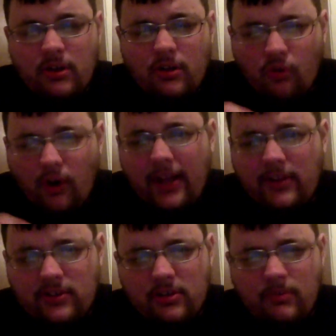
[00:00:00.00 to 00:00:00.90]

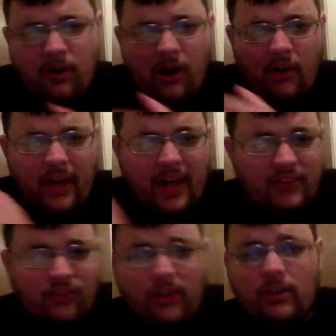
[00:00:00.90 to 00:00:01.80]
great to probably
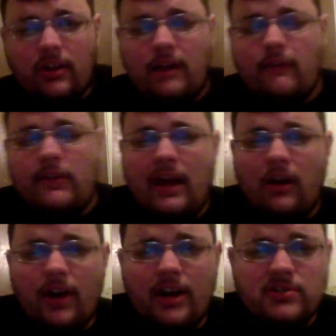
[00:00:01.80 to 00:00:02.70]
excellent, kind of in that
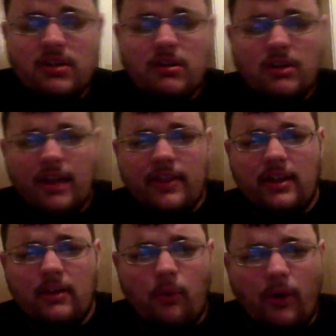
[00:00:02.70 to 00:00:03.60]
range. I
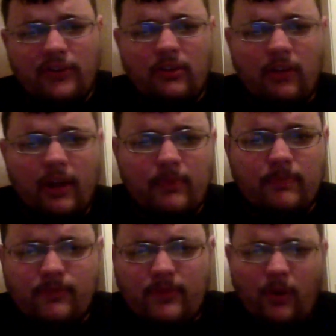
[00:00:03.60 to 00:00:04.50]
think it wasn't like
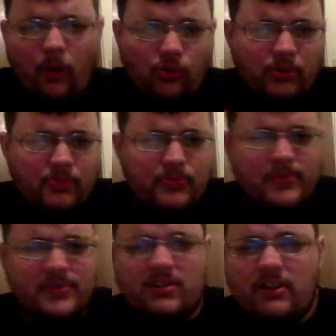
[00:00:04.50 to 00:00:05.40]
the ultra
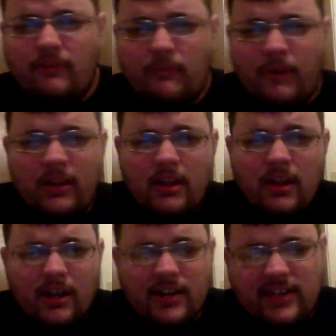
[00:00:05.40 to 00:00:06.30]
preserved, but
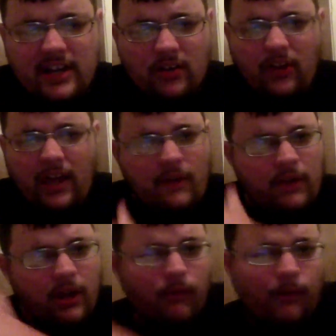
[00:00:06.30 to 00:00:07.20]
because they didn't really have,
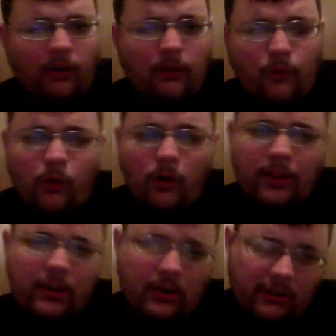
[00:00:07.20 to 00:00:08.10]
Fallout 4, they
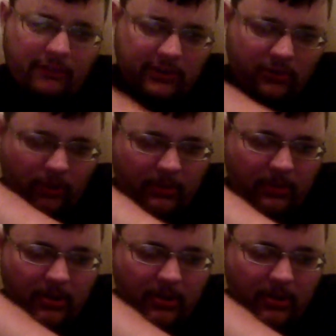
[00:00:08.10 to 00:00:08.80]
didn't have these really